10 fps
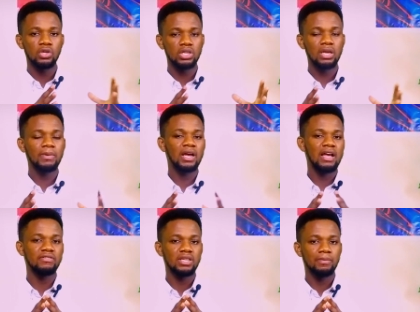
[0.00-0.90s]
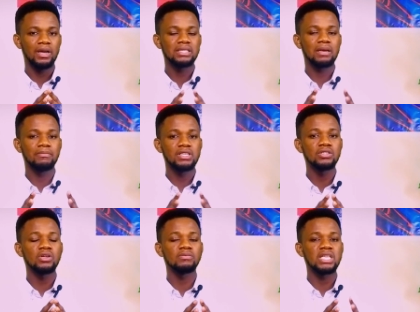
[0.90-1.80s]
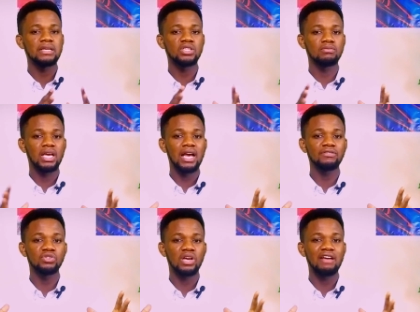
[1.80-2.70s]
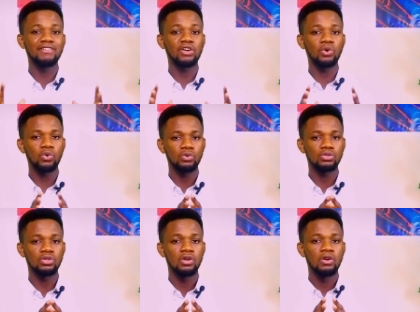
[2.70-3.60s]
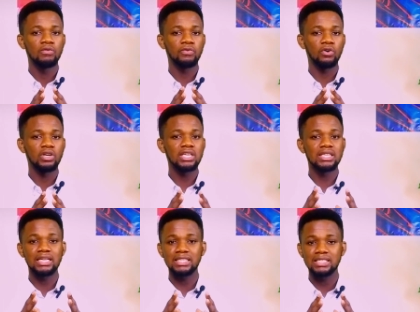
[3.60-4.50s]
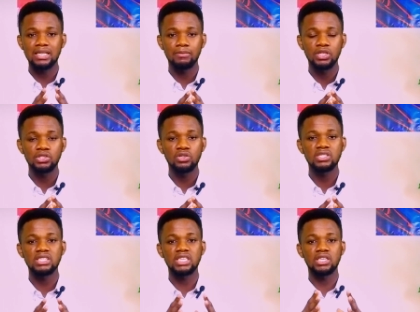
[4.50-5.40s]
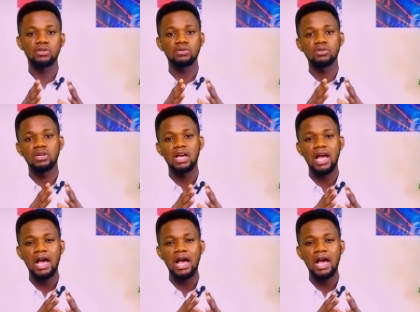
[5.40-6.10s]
Talking about having a pattern means sometimes you may have to have a code for either the examination skill,